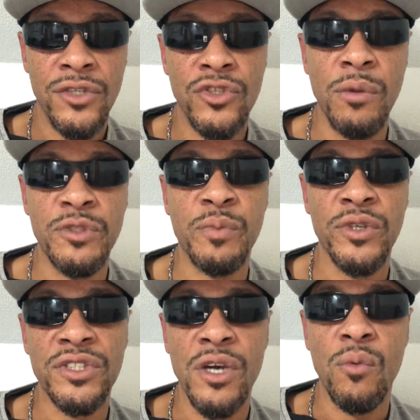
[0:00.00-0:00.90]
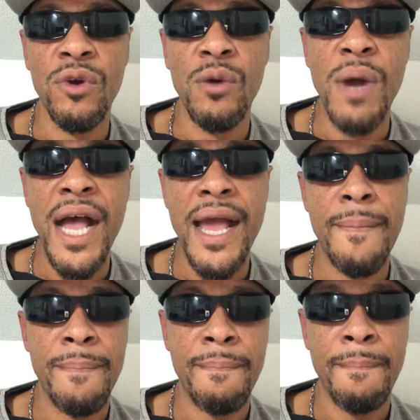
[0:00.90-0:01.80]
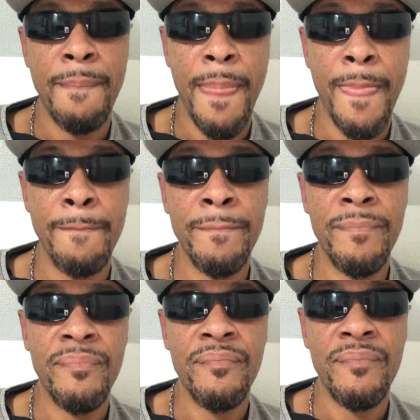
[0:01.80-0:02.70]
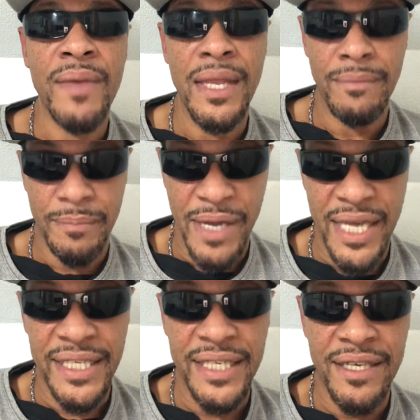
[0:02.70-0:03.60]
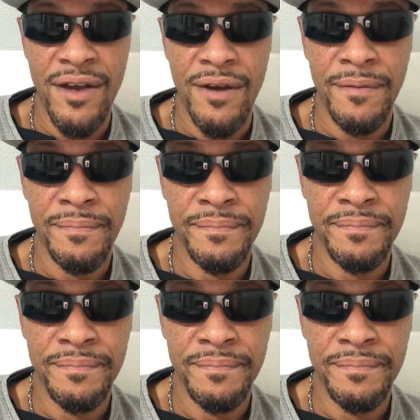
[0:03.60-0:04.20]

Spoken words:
Doma Sports Talk Worldwide. And I'm up out of here, y'all.